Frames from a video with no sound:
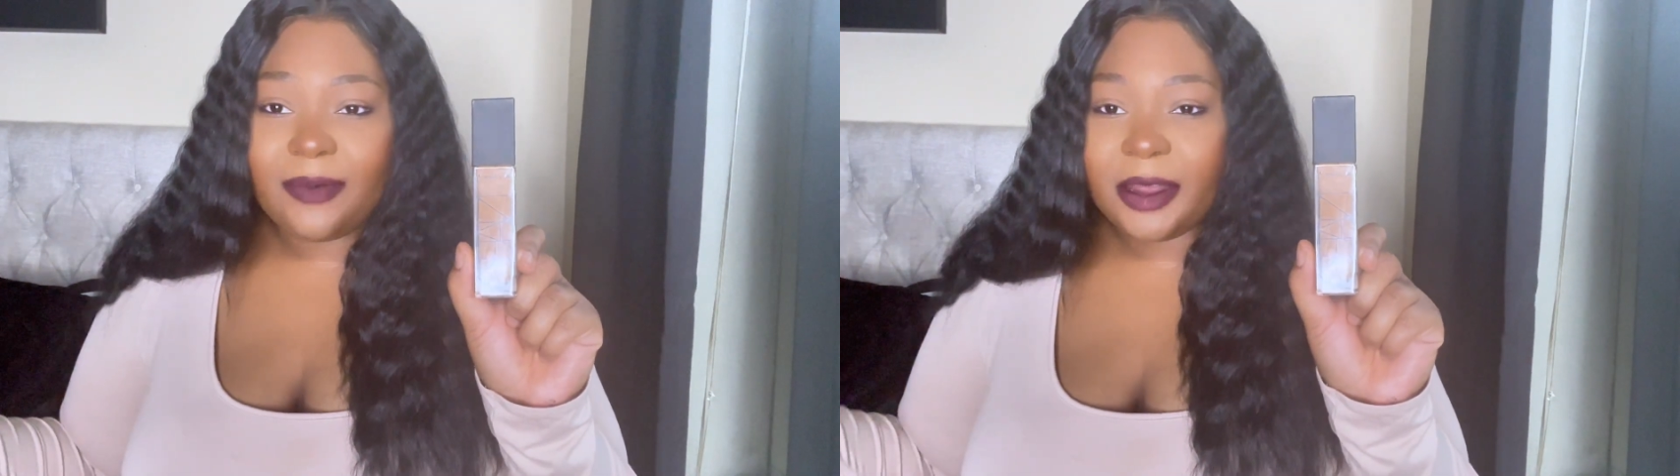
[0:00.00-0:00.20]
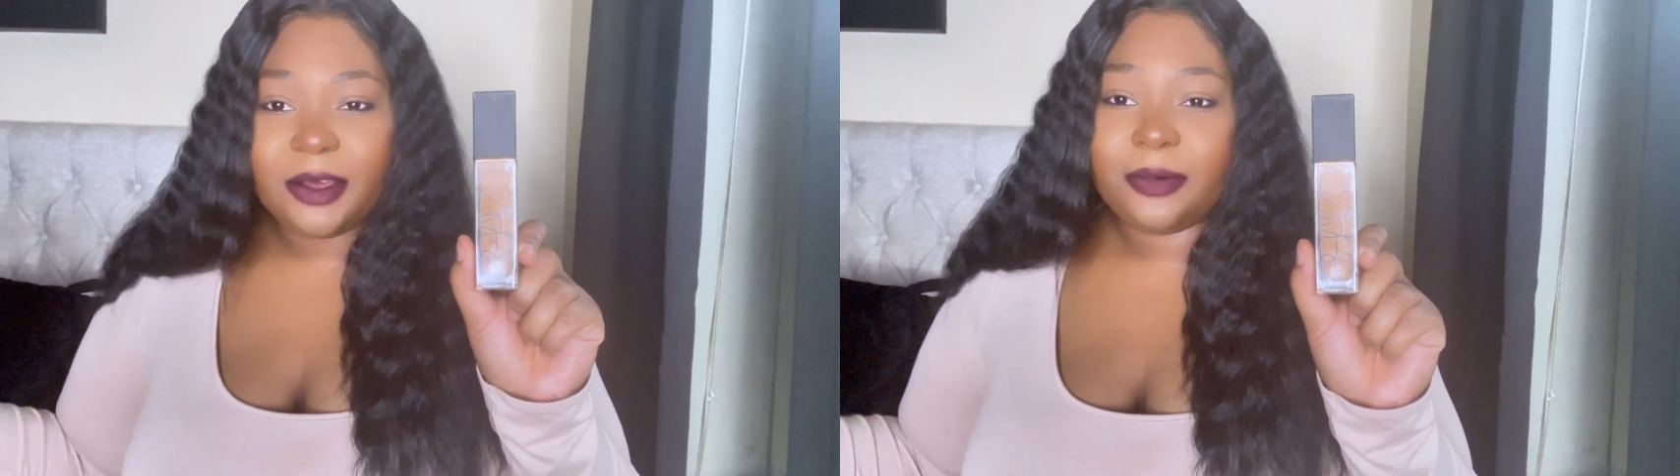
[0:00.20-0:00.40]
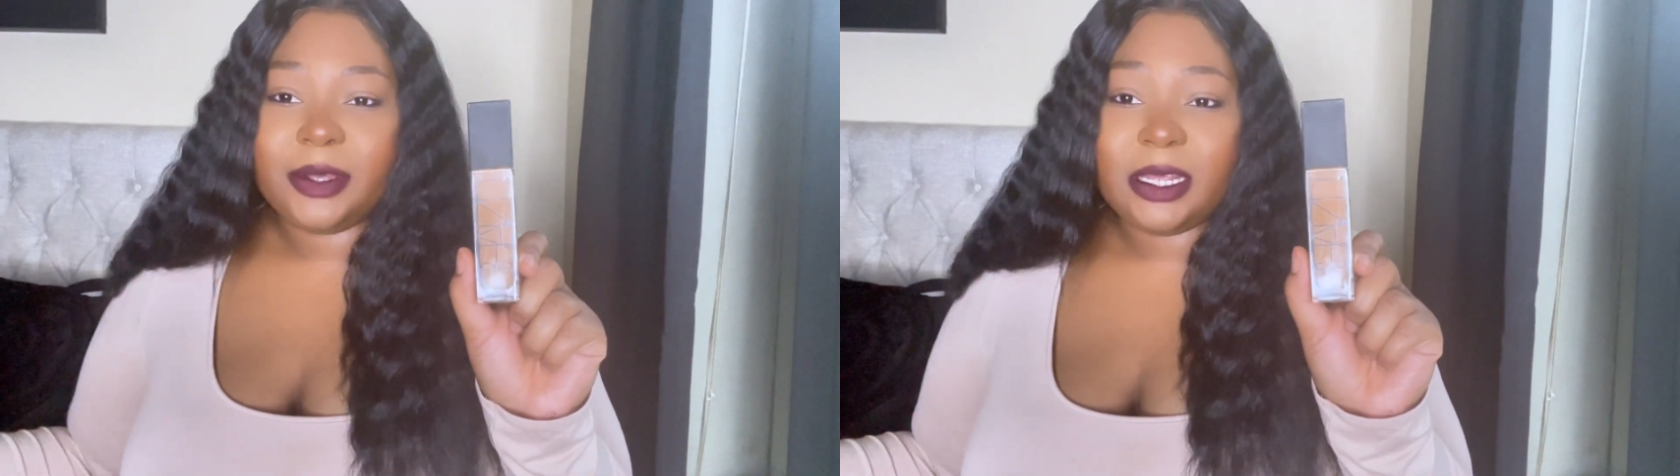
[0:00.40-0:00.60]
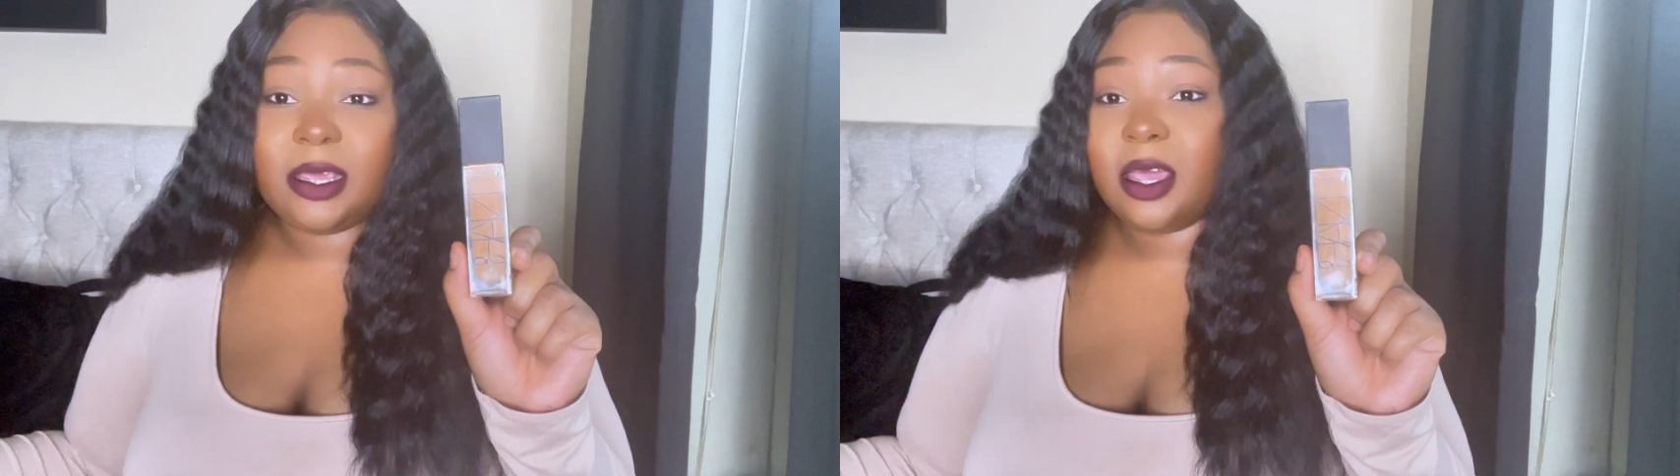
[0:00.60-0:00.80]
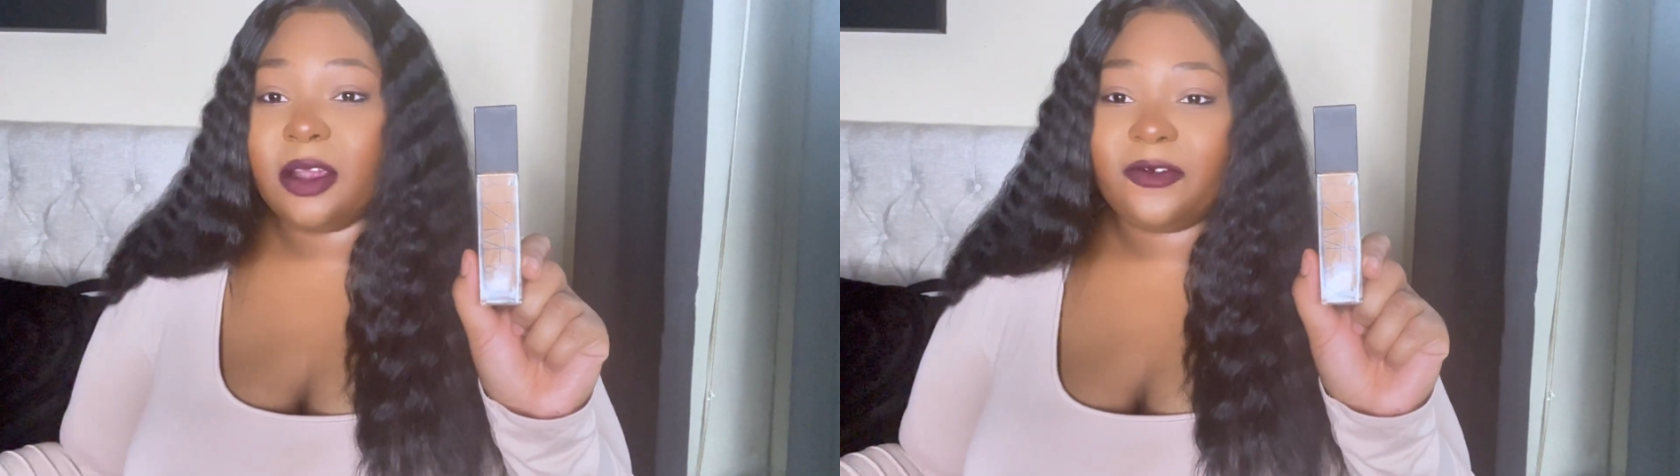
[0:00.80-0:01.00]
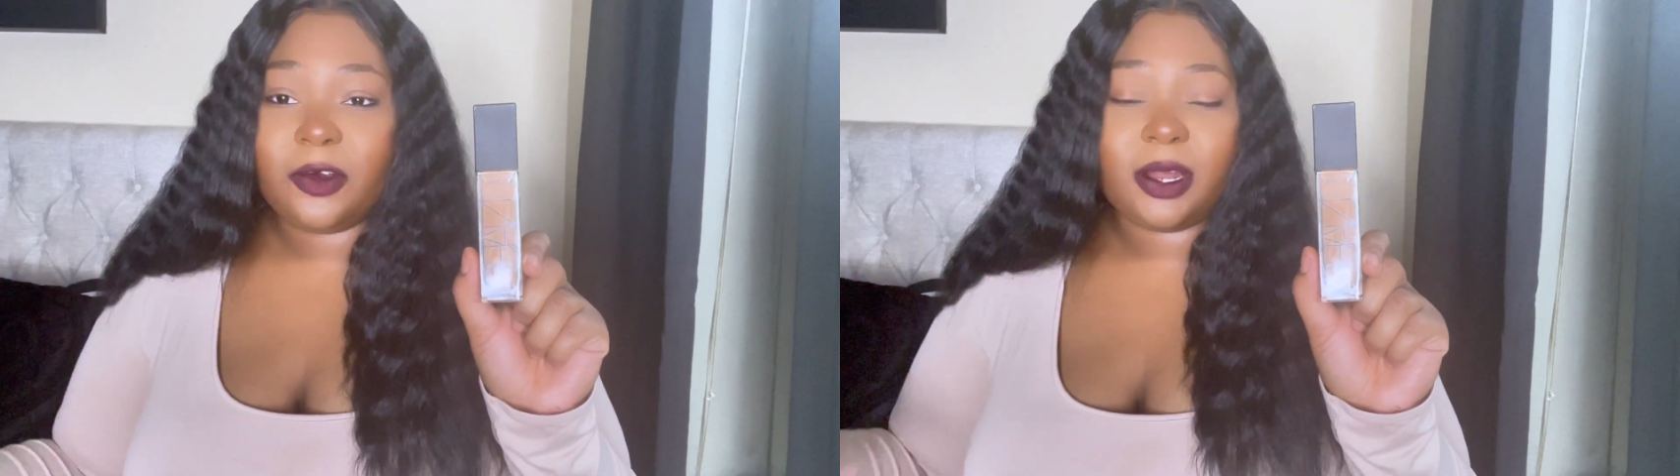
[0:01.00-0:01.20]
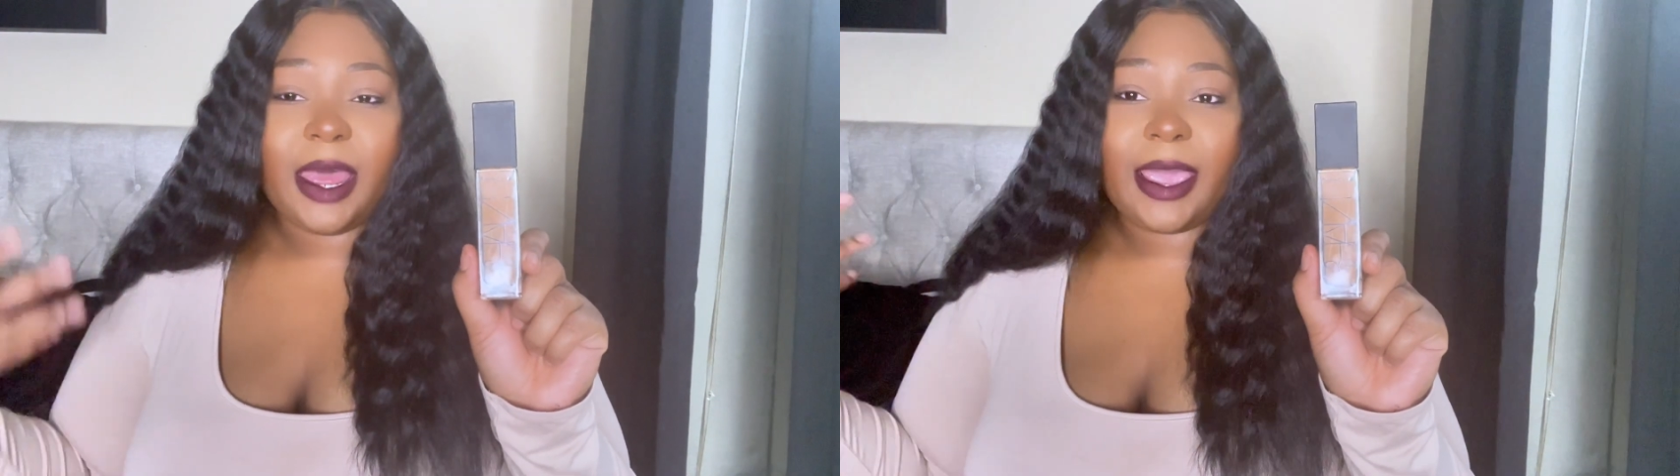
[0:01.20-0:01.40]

I don't really care for like